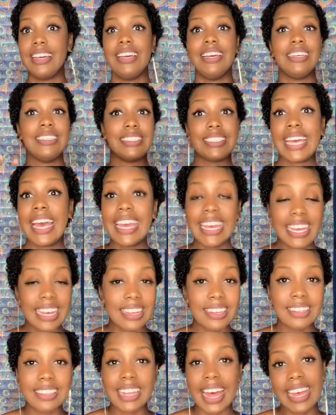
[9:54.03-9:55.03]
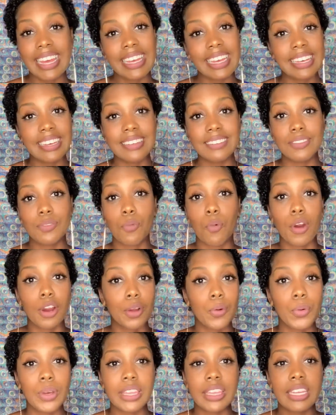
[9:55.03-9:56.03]
take it, like it, work
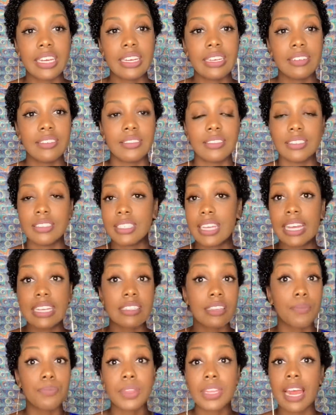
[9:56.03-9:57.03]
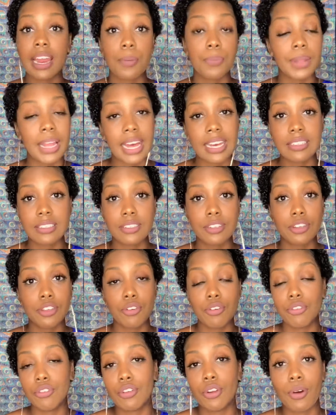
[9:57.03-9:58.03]
with it, take something that applies to you.
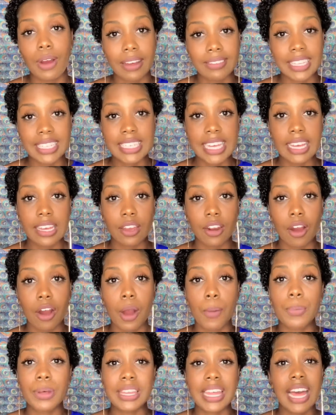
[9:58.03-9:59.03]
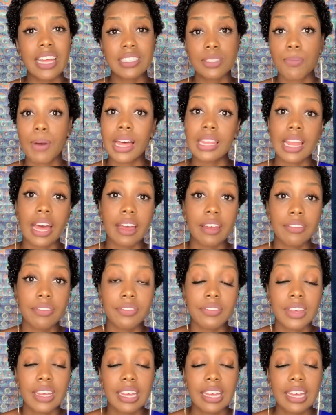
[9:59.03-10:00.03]
You don't have to take it all, but that's my life.
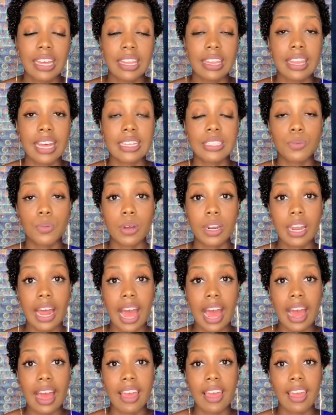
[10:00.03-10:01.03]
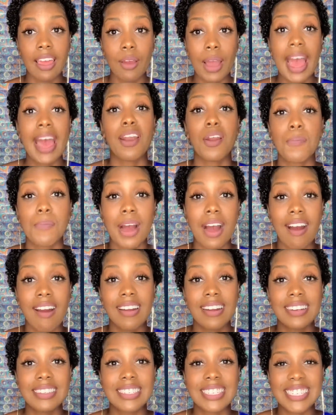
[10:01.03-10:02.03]
that's what I had on my
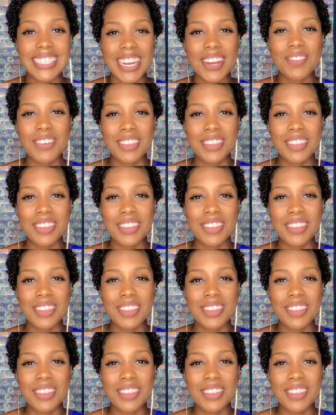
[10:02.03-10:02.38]
heart to share with you